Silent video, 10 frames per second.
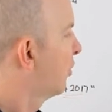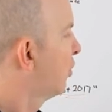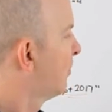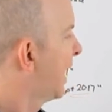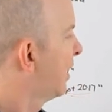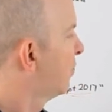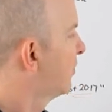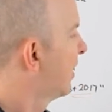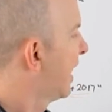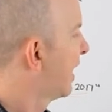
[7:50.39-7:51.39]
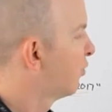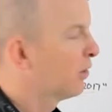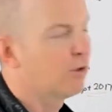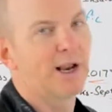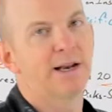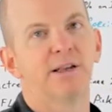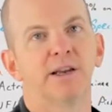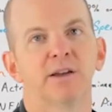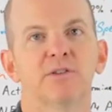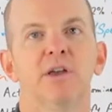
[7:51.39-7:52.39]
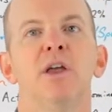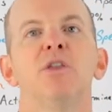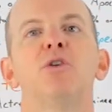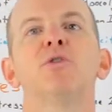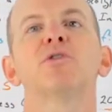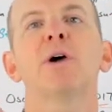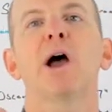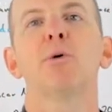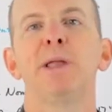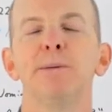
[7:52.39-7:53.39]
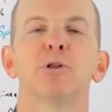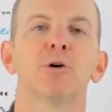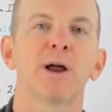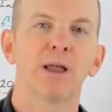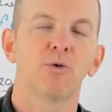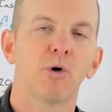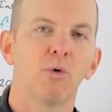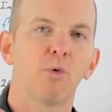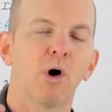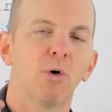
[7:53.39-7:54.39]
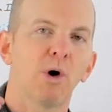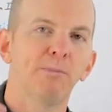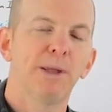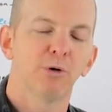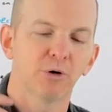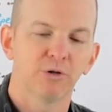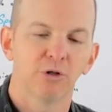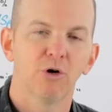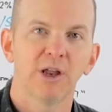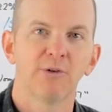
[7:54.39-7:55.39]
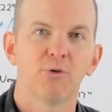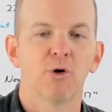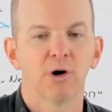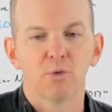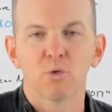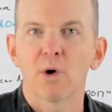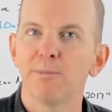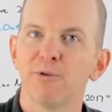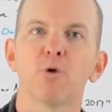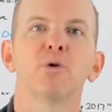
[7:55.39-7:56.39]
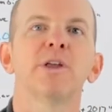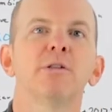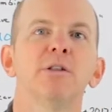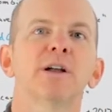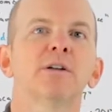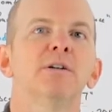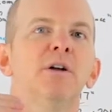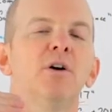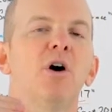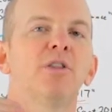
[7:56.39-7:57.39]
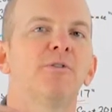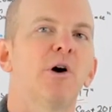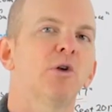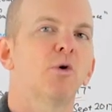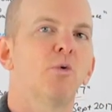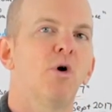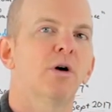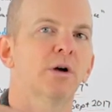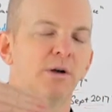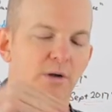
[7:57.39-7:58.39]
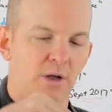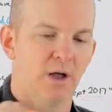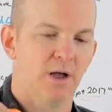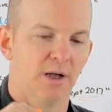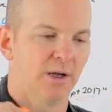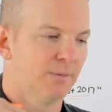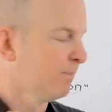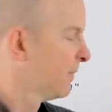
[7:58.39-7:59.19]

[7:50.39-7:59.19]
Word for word: Twitter bios, and Twitter analytics. Those are how people are, are what people are looking for right before they click on the Followerwonk uh,